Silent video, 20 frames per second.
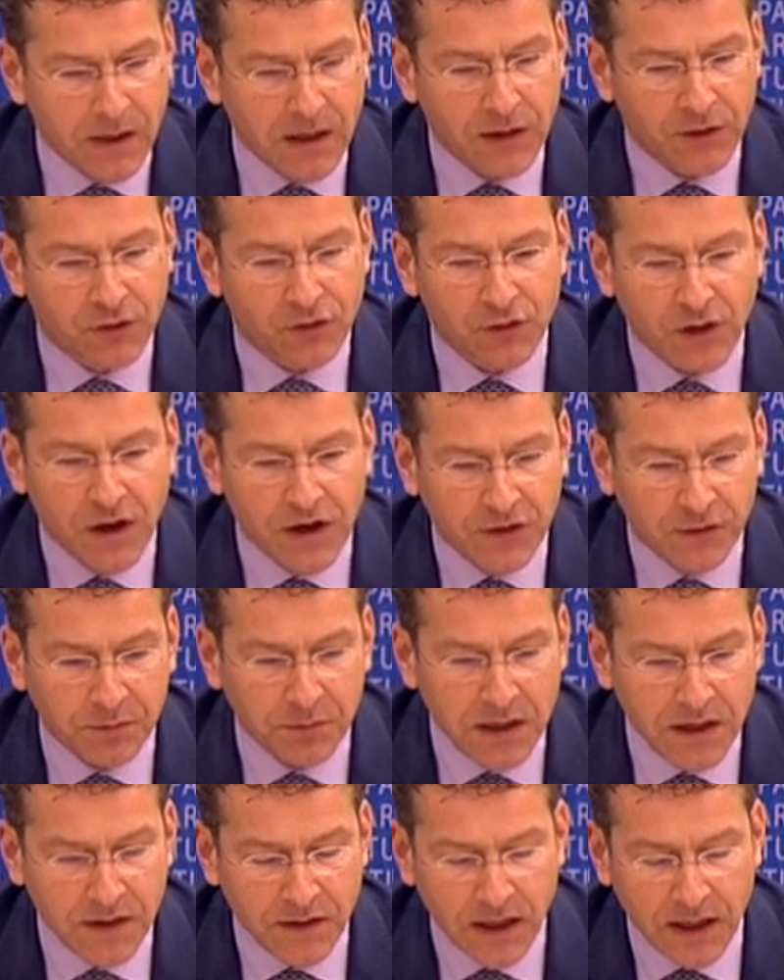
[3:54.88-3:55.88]
It strikes
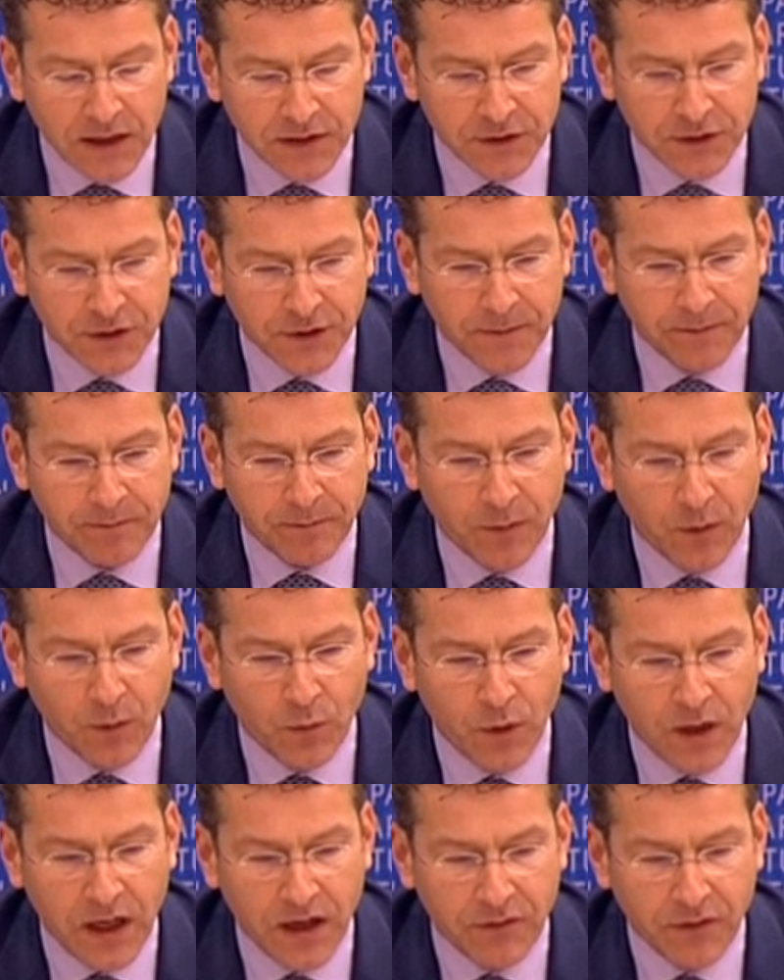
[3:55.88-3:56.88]
me that
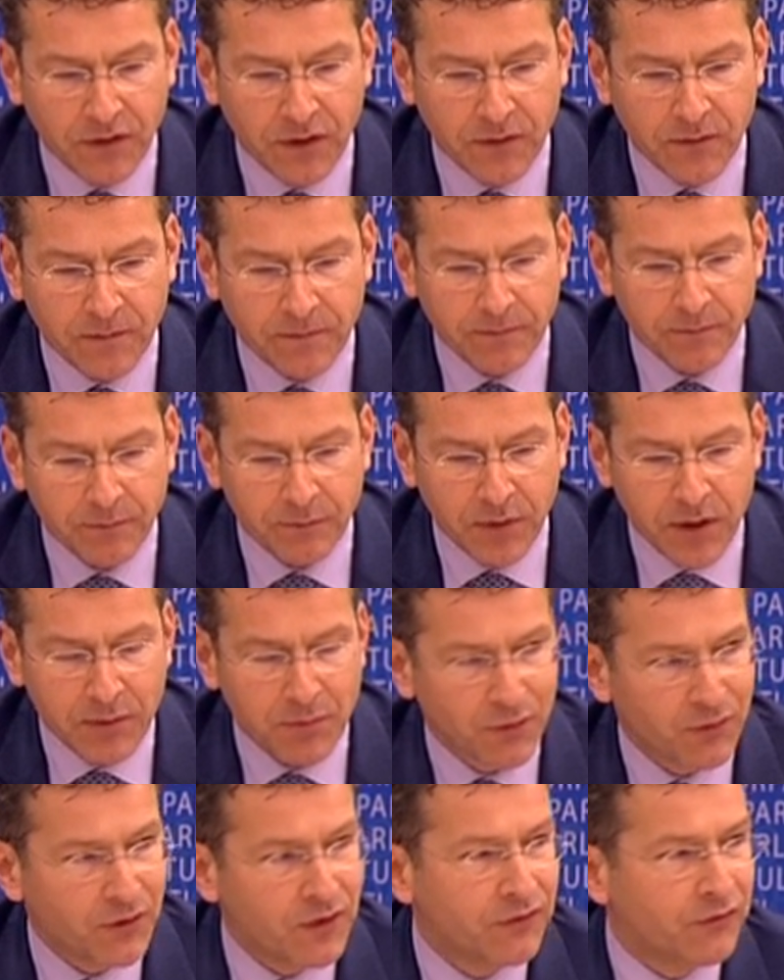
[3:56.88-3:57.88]
whenever
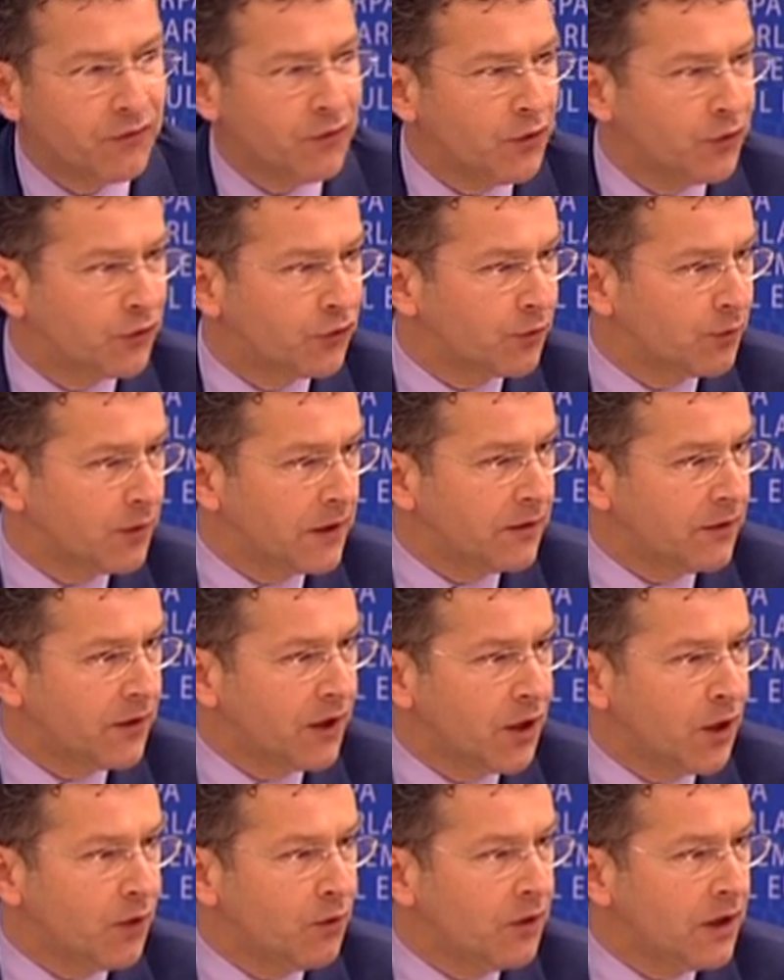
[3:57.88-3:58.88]
people refer to it,
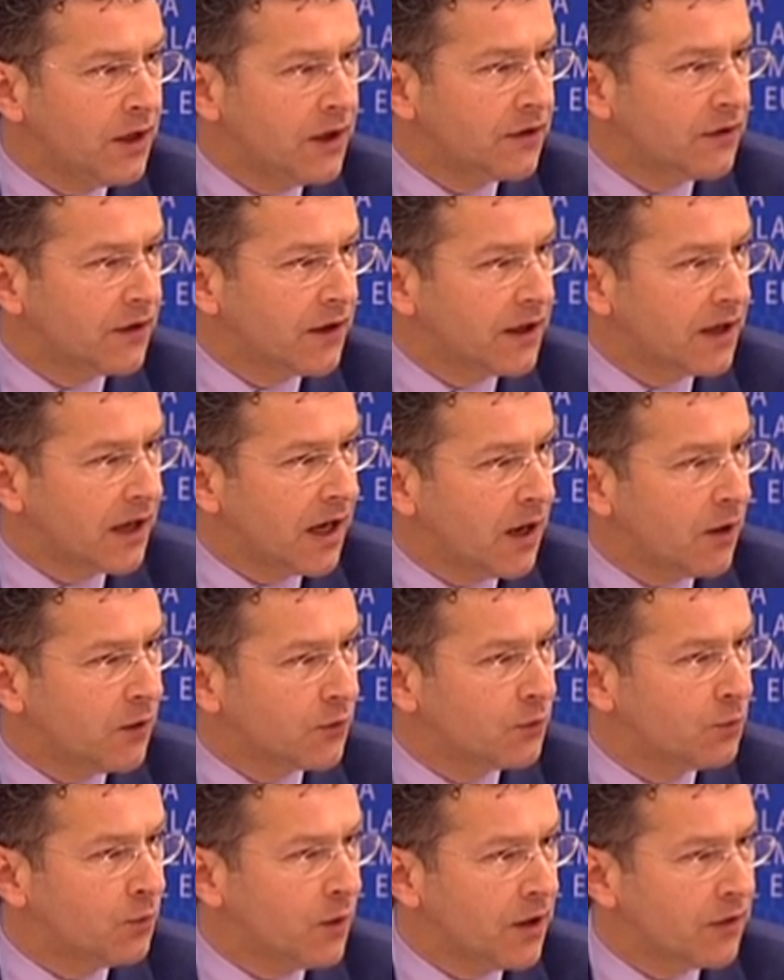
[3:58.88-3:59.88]
they only take out
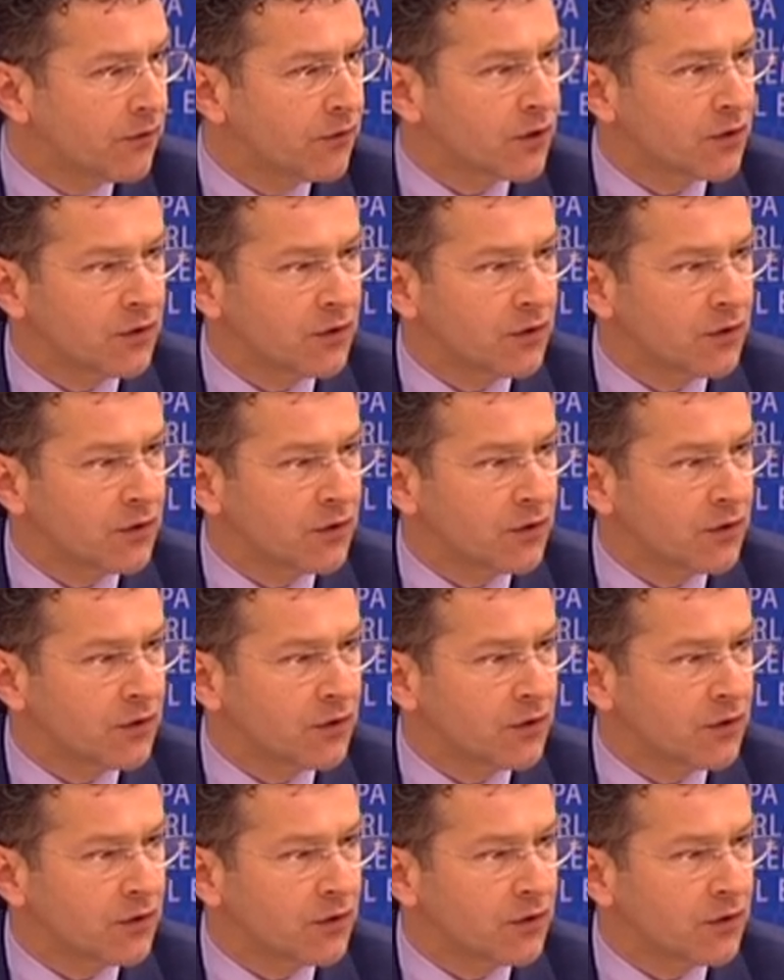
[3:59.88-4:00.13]
one of the